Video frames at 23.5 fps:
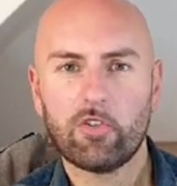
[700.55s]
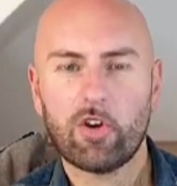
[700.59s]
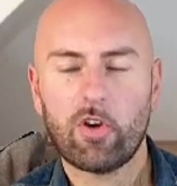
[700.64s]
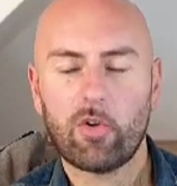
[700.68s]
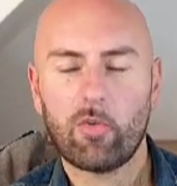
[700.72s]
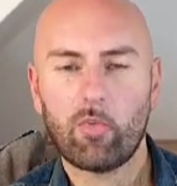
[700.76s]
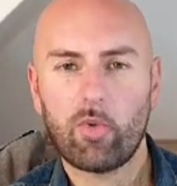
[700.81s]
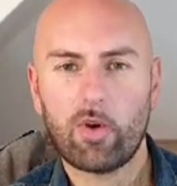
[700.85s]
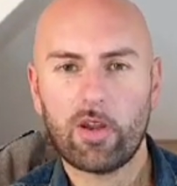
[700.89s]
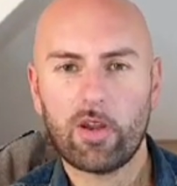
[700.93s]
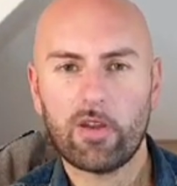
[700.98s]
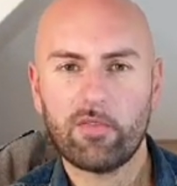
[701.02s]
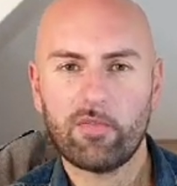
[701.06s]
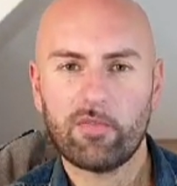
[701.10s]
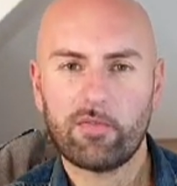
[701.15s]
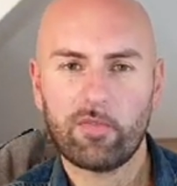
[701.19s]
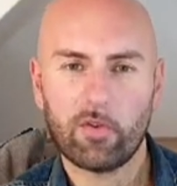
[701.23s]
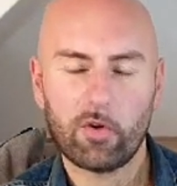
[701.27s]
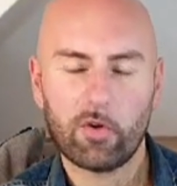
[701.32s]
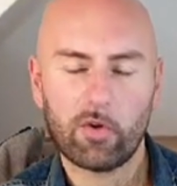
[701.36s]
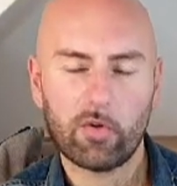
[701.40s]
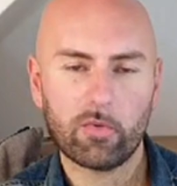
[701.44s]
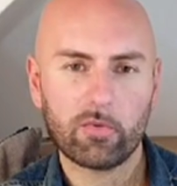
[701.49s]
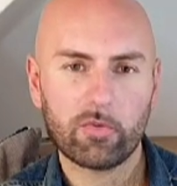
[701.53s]
got white
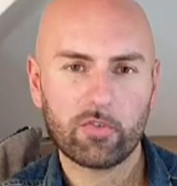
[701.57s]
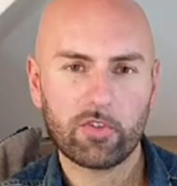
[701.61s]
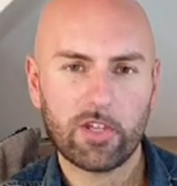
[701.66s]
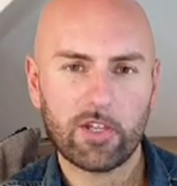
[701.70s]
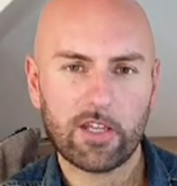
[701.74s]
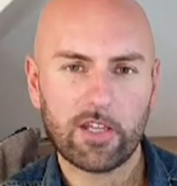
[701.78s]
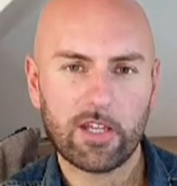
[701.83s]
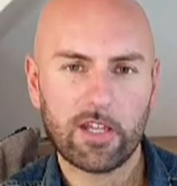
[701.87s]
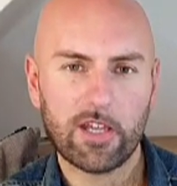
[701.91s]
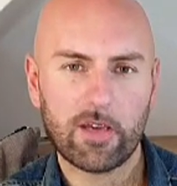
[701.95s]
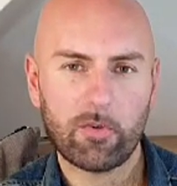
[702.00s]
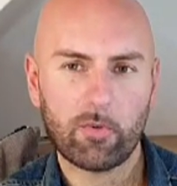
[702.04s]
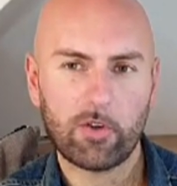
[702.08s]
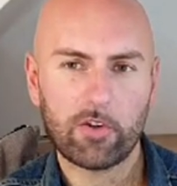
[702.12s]
florals in there,